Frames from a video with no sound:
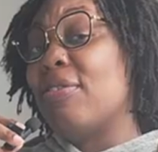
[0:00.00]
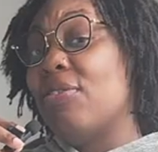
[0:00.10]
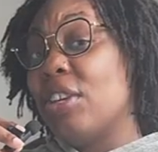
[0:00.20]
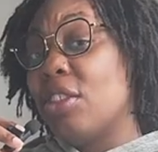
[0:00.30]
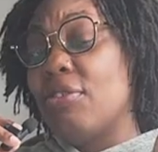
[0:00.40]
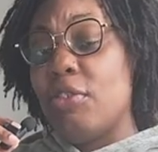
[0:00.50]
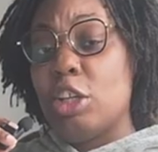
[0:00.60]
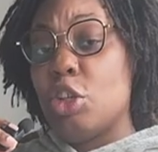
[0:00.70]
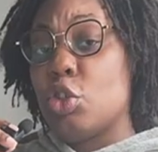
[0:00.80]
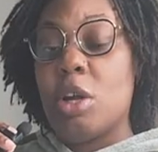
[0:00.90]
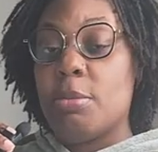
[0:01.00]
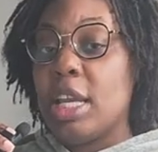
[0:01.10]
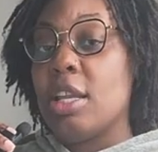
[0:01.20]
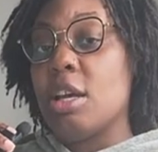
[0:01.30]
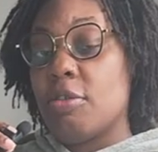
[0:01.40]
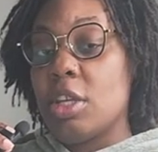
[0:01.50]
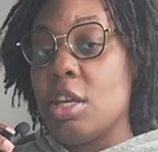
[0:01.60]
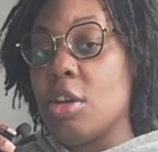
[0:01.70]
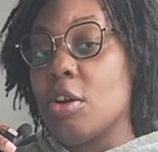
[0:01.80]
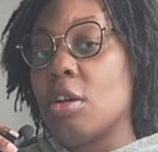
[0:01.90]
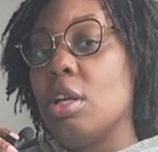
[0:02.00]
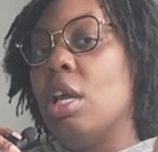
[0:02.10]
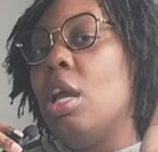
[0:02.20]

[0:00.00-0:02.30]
5th financial update of the year.